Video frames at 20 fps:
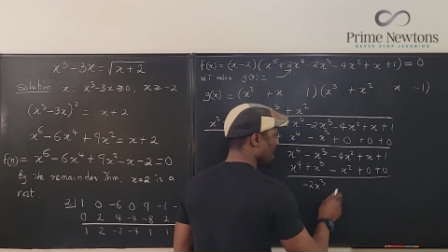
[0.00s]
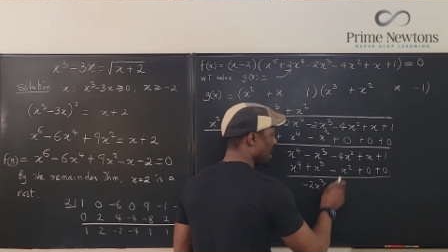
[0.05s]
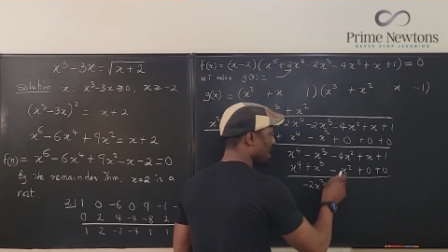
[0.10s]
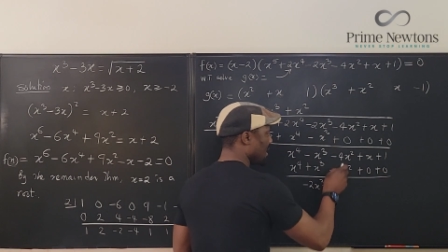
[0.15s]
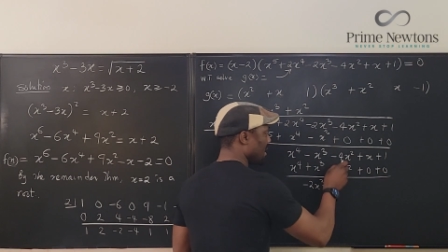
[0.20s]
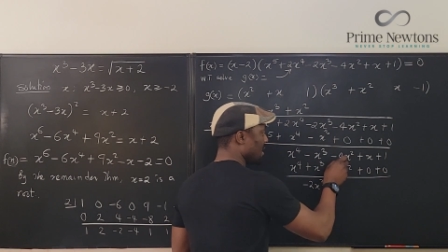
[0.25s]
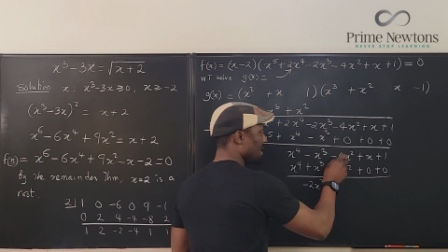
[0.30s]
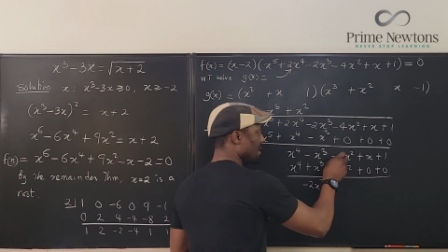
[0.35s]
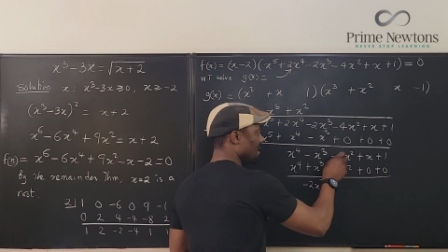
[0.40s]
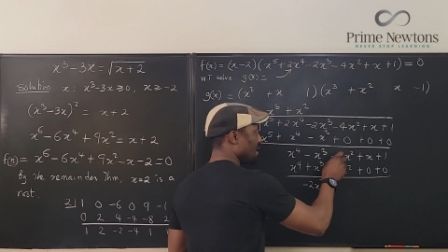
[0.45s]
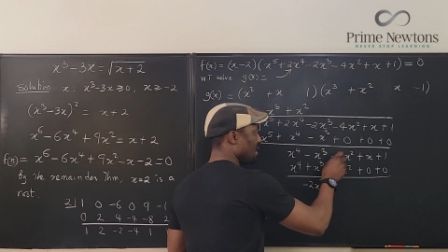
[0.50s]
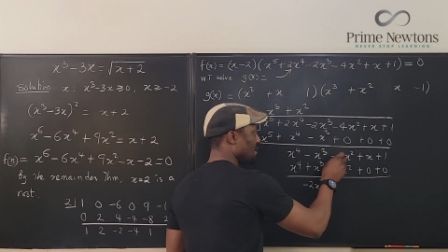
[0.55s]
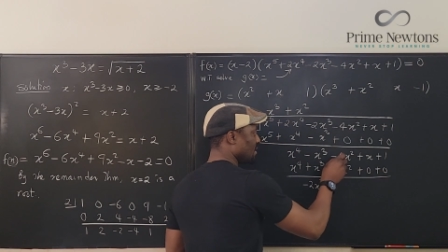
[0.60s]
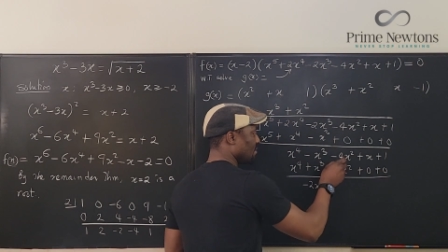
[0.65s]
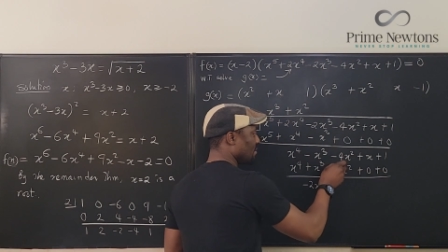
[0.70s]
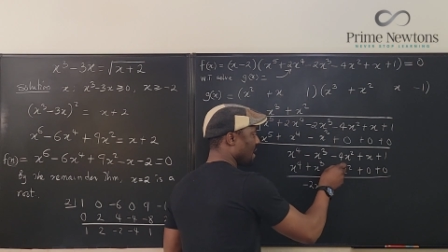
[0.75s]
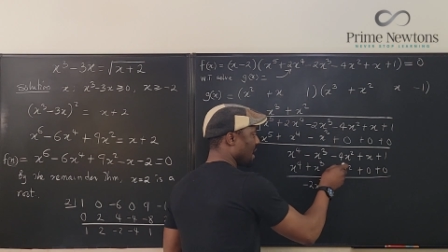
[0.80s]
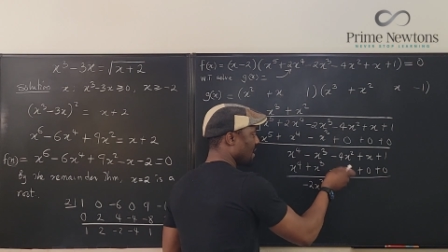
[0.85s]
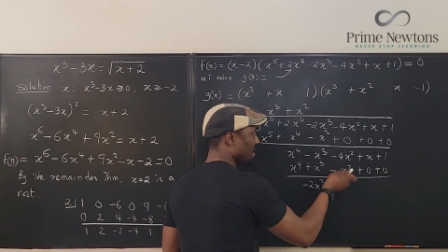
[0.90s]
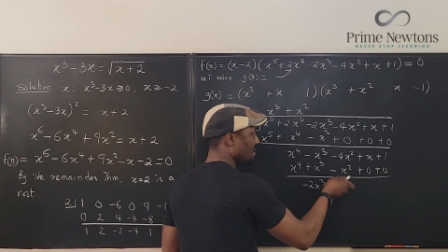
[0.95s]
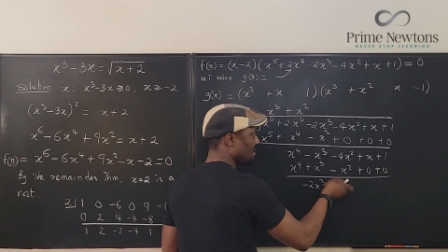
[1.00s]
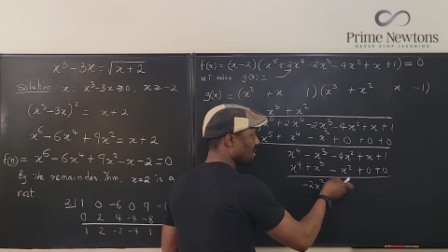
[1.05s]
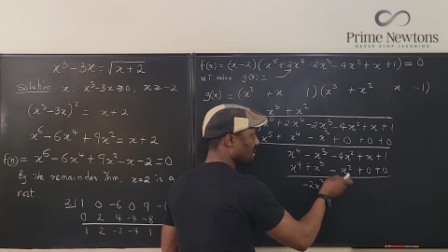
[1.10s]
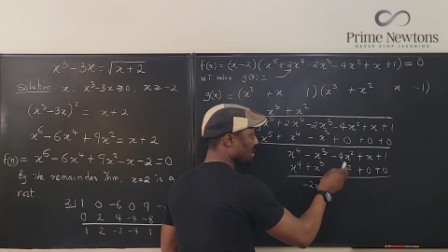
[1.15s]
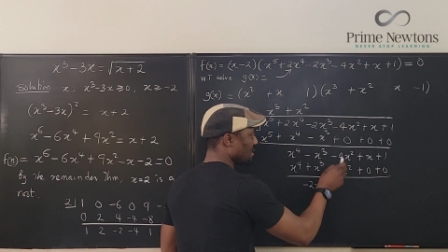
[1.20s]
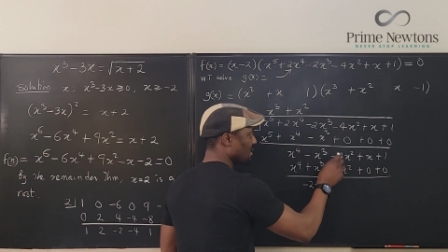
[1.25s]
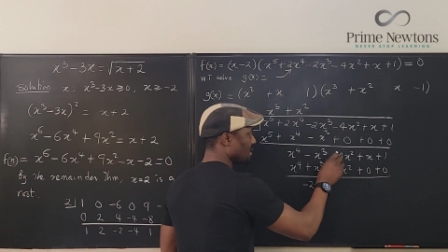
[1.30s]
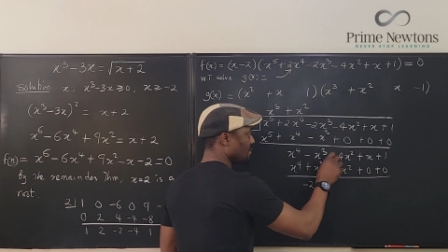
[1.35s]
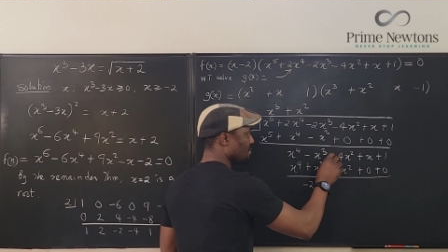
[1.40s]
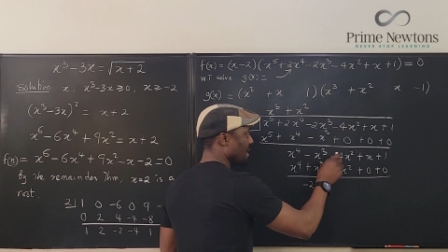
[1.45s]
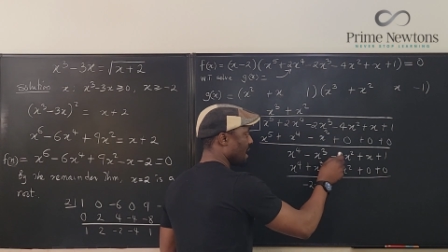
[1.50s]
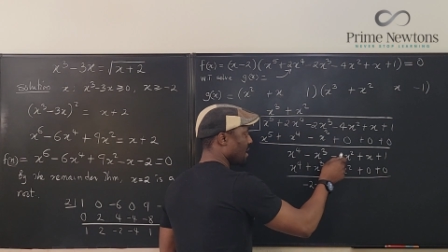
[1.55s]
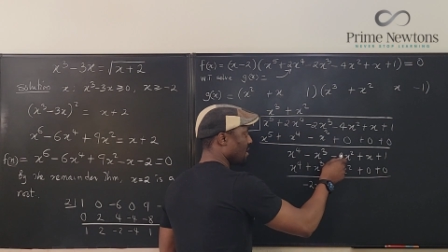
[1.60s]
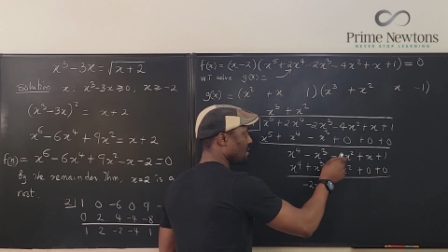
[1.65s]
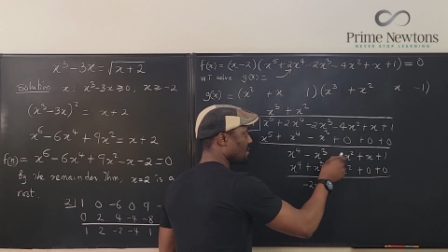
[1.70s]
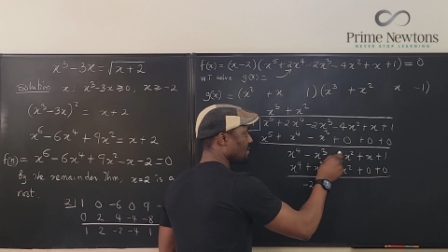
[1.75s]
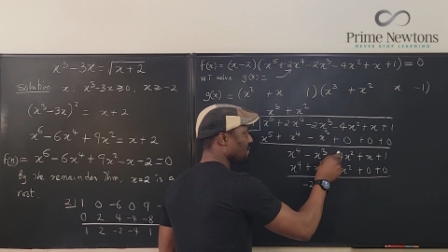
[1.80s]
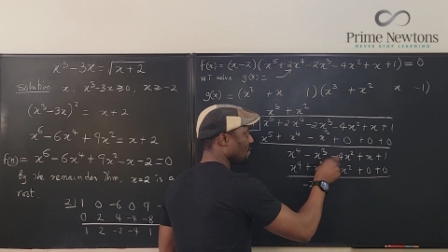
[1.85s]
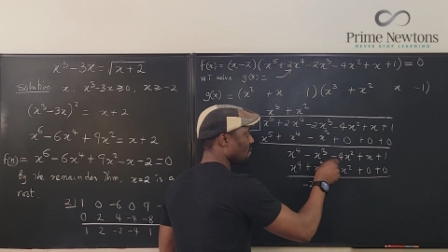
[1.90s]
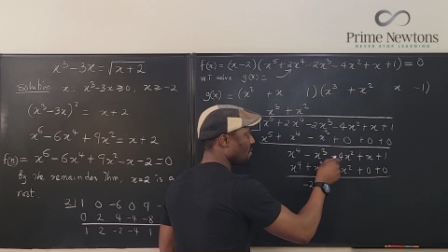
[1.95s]
And then this minus this is
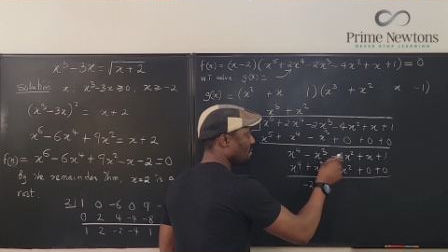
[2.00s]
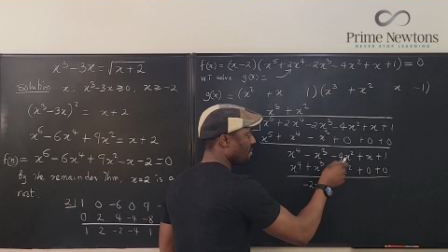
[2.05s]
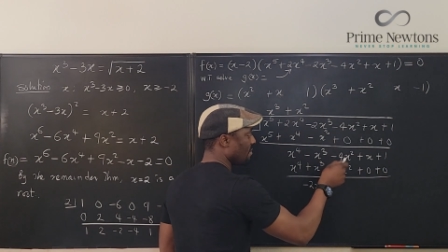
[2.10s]
minus 4